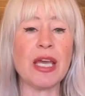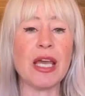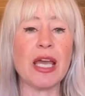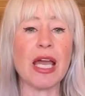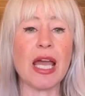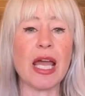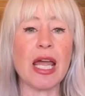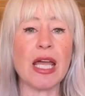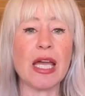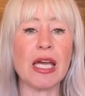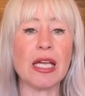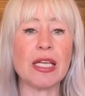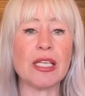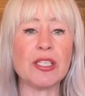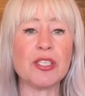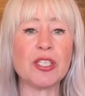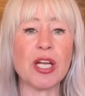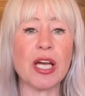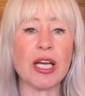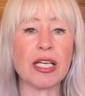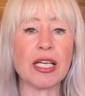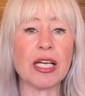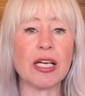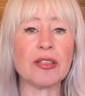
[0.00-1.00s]
and
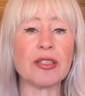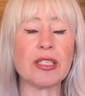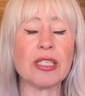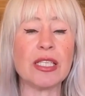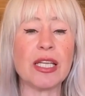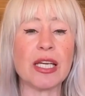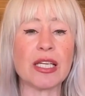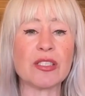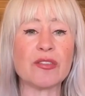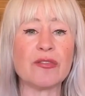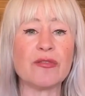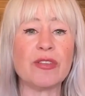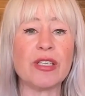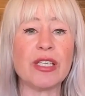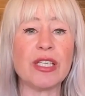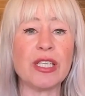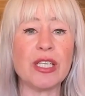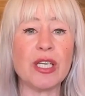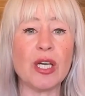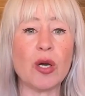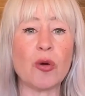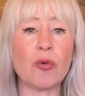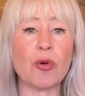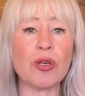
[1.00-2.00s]
check out the next
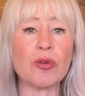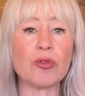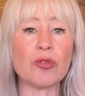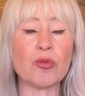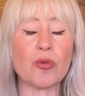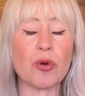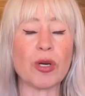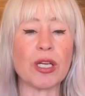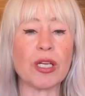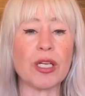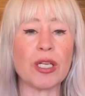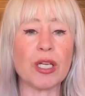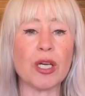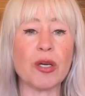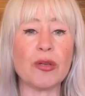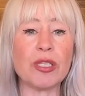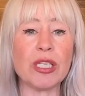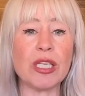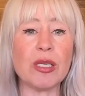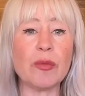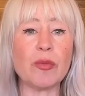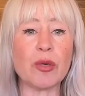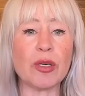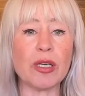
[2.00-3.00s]
video, which we're going to go
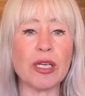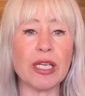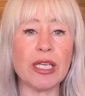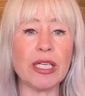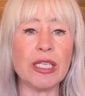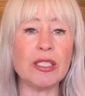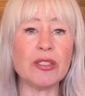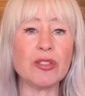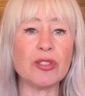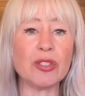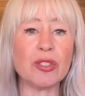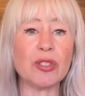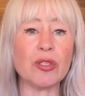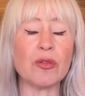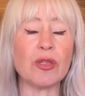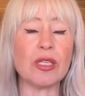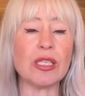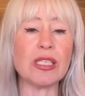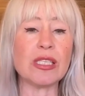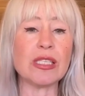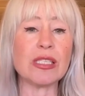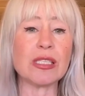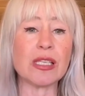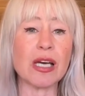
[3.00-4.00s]
deeper into the
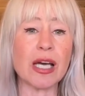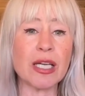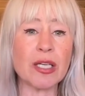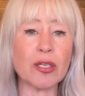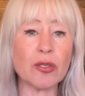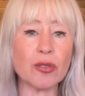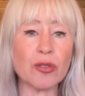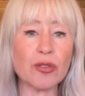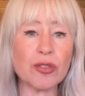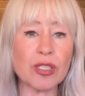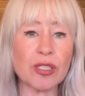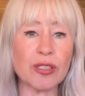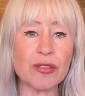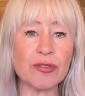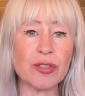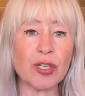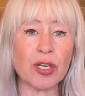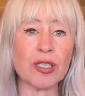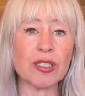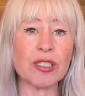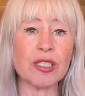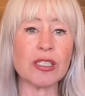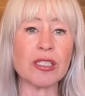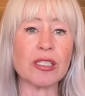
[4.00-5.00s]
cycles of
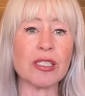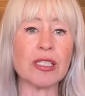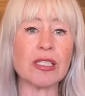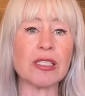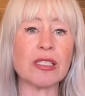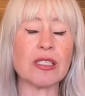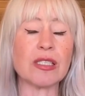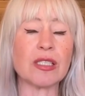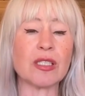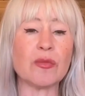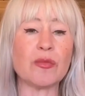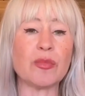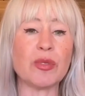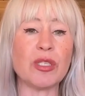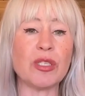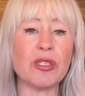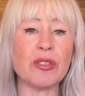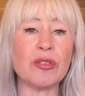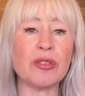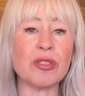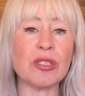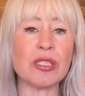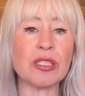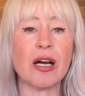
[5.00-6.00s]
narcissistic
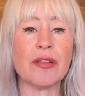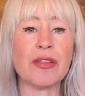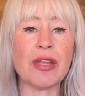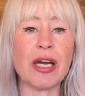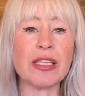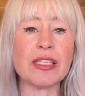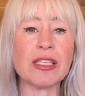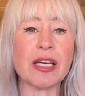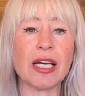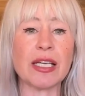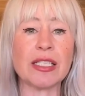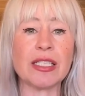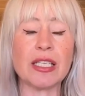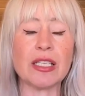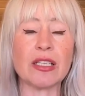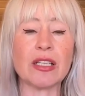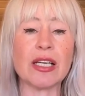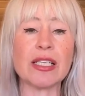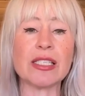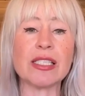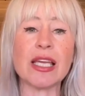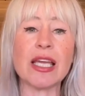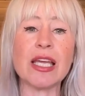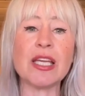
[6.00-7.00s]
abuse. And that's
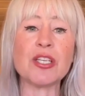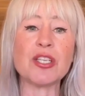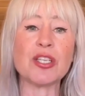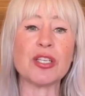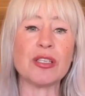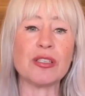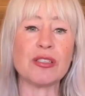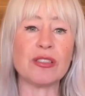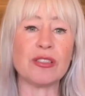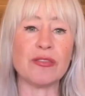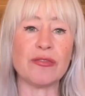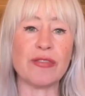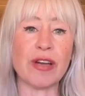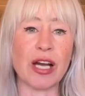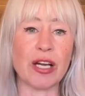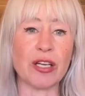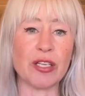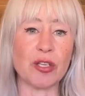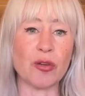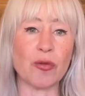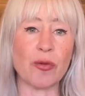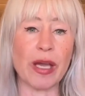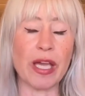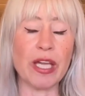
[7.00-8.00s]
idealization,
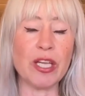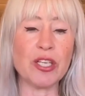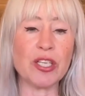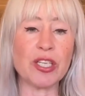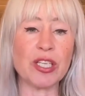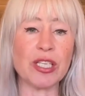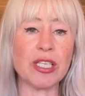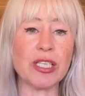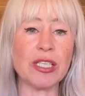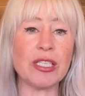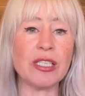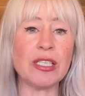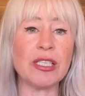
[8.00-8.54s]
devaluation,